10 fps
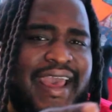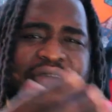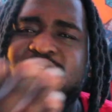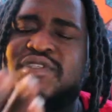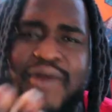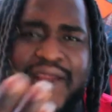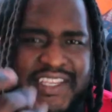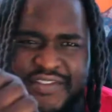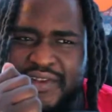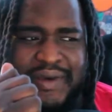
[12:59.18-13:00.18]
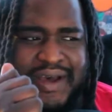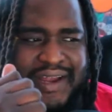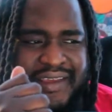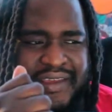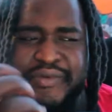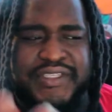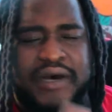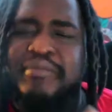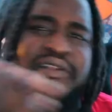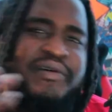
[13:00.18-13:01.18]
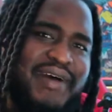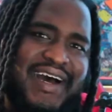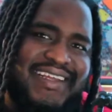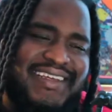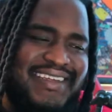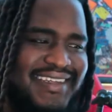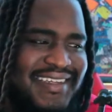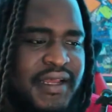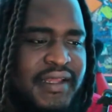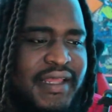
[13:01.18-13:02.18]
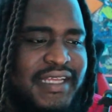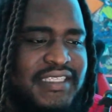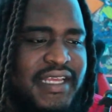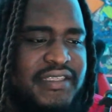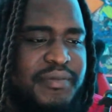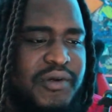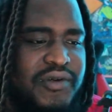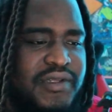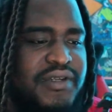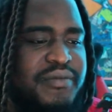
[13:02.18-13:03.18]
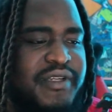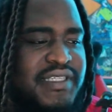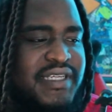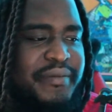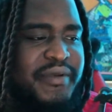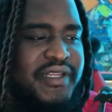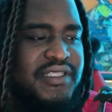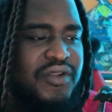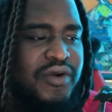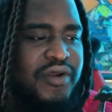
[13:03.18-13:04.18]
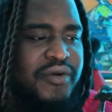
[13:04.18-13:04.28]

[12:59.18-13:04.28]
and was graceful about it. He was humble about it. Yasuke spoke a little bit of Japanese. The Lord